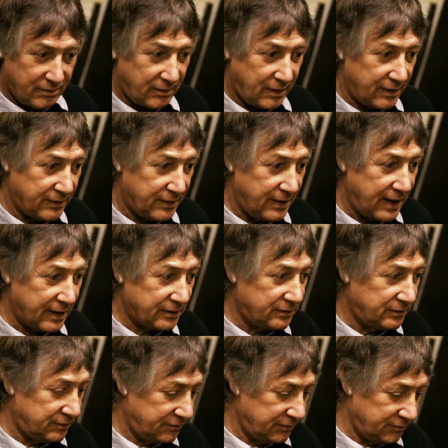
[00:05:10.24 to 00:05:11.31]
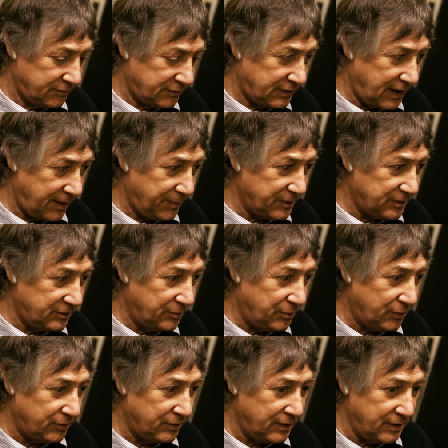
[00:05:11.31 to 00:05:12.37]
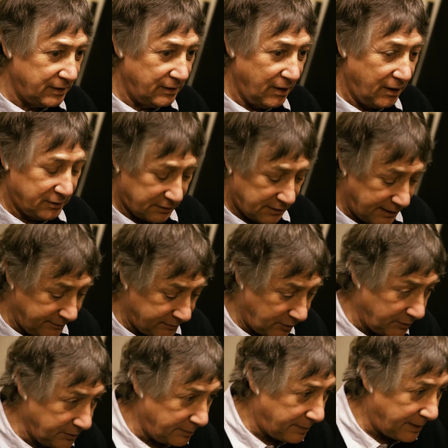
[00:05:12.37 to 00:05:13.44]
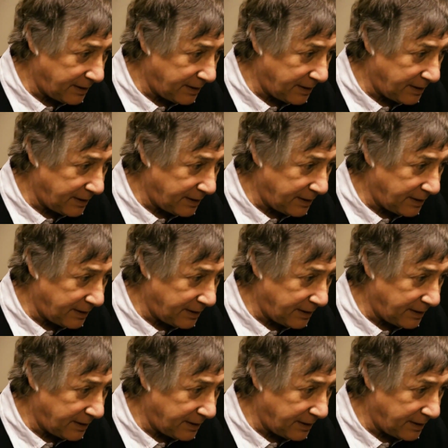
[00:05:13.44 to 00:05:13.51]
Right, the next step is to put the last leaves on, the